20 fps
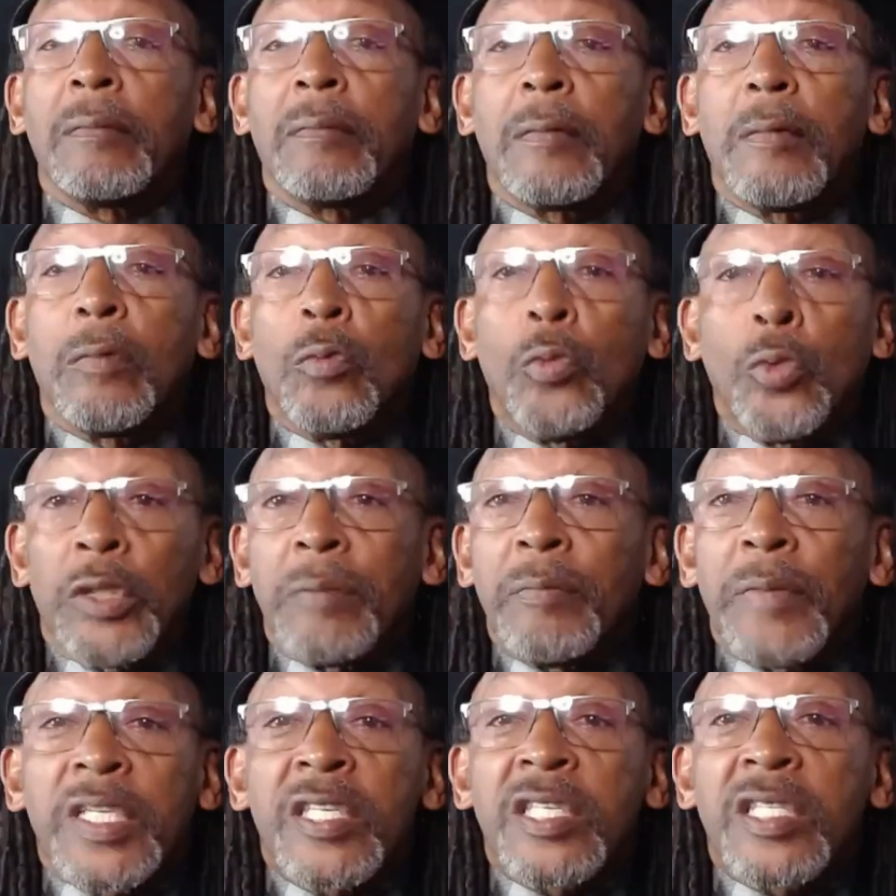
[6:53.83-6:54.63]
would
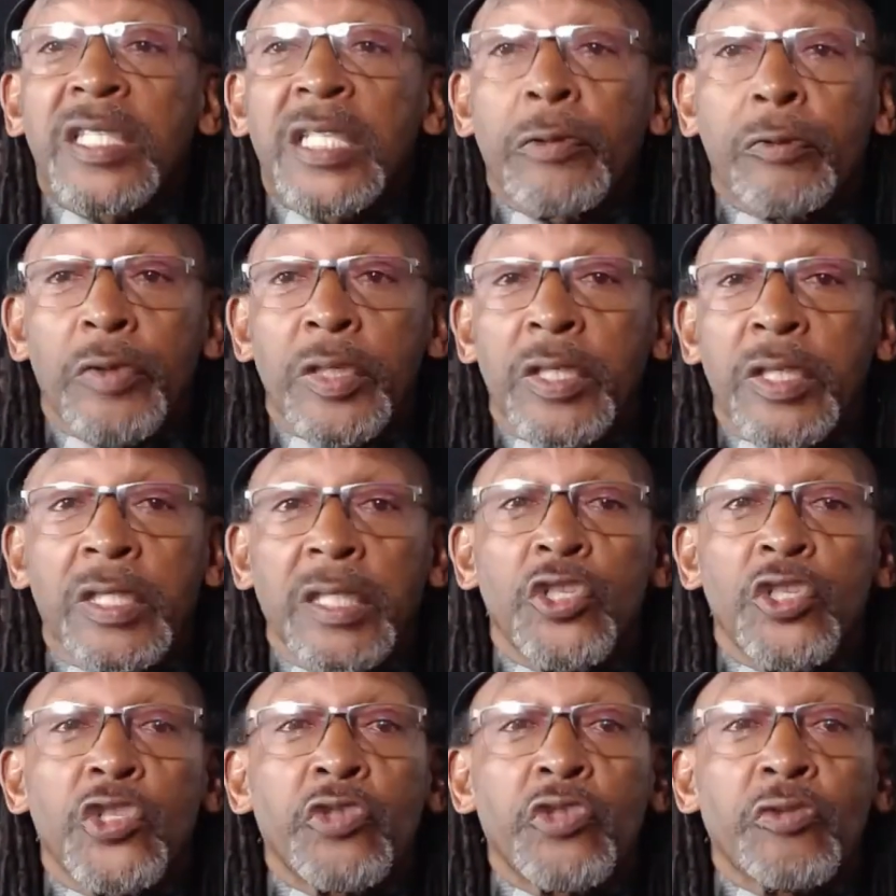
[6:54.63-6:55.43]
mysteriously
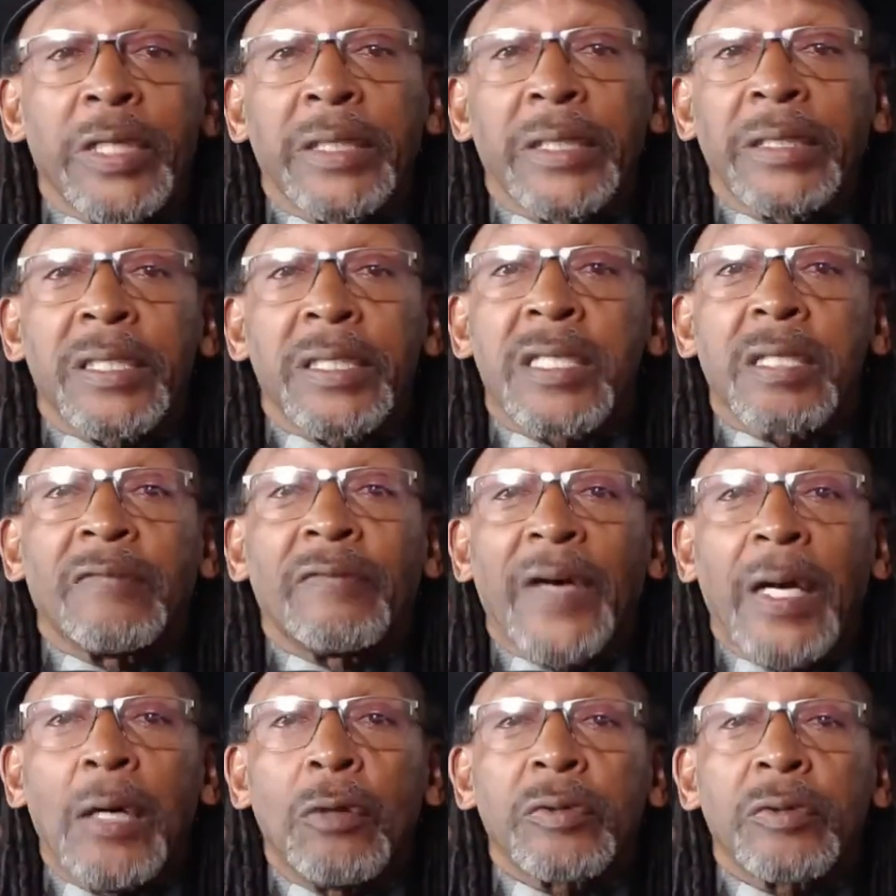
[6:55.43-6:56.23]
straighten itself
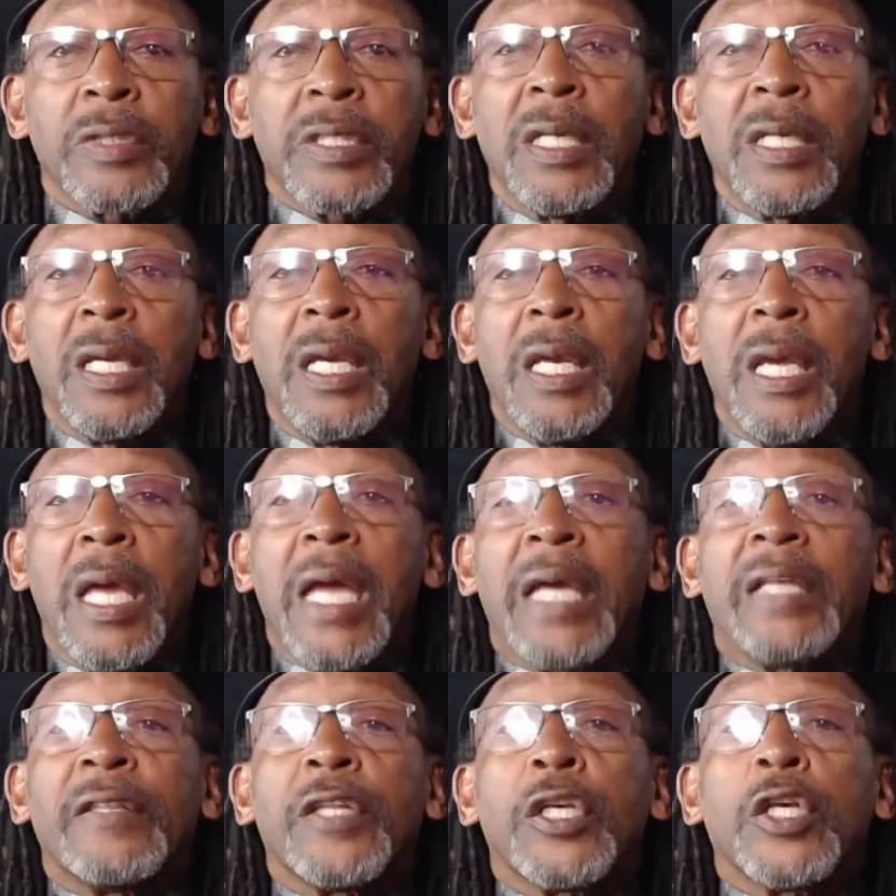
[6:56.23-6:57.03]
out.
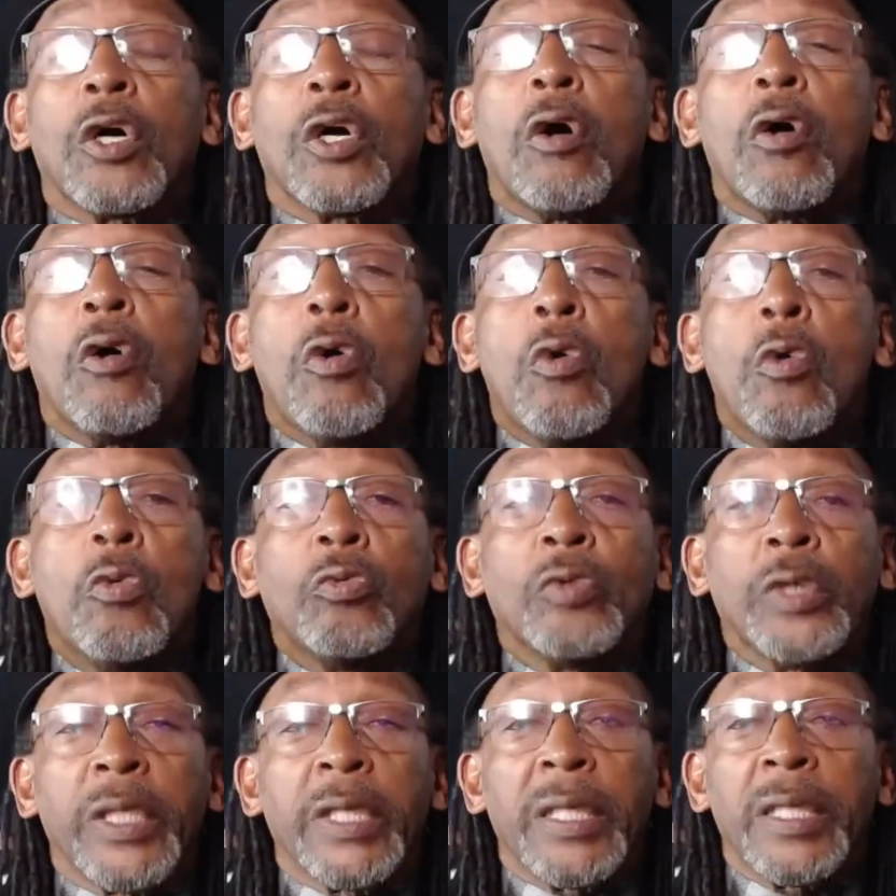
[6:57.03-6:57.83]
And the
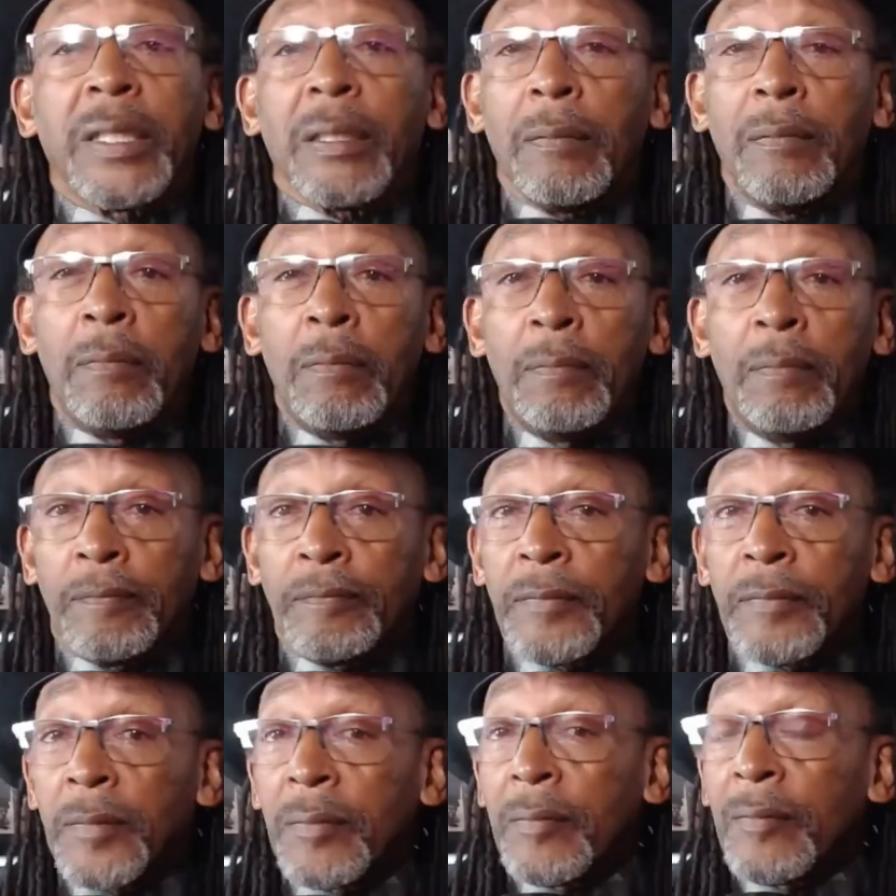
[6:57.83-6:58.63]
only
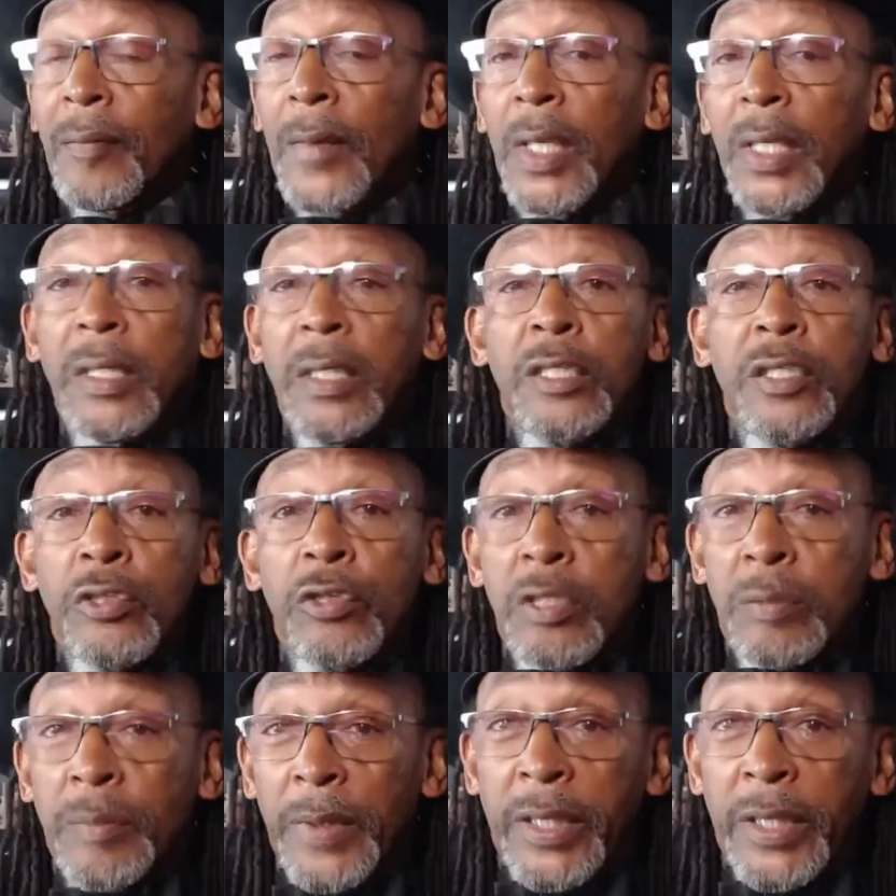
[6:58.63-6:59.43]

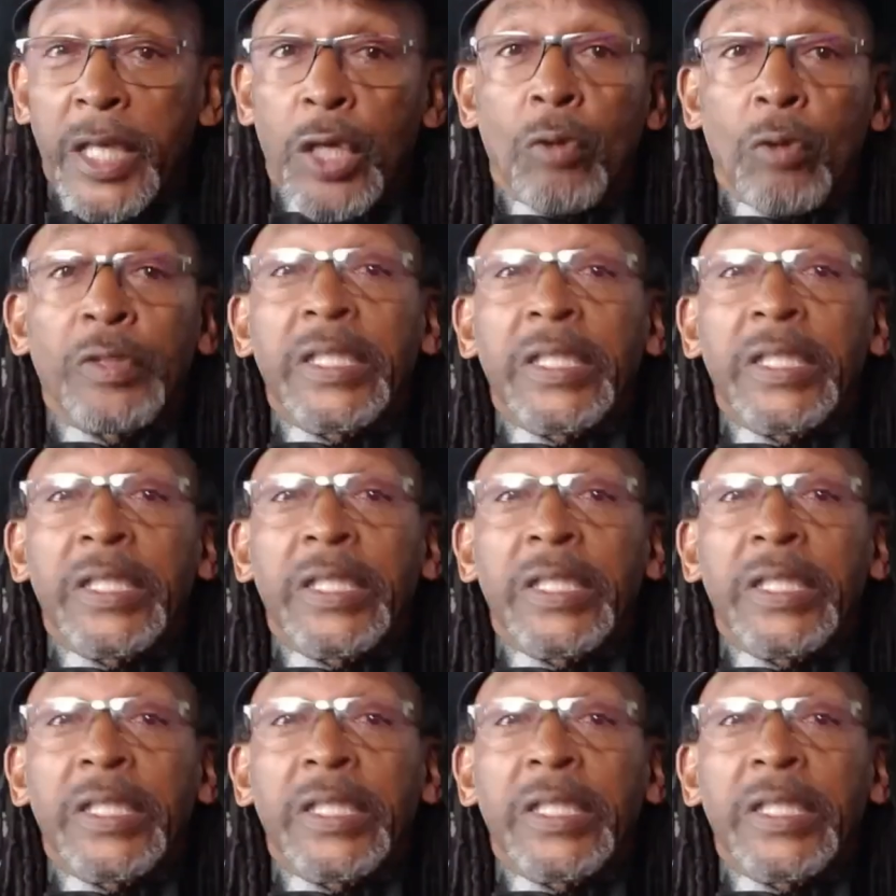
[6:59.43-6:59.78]
the only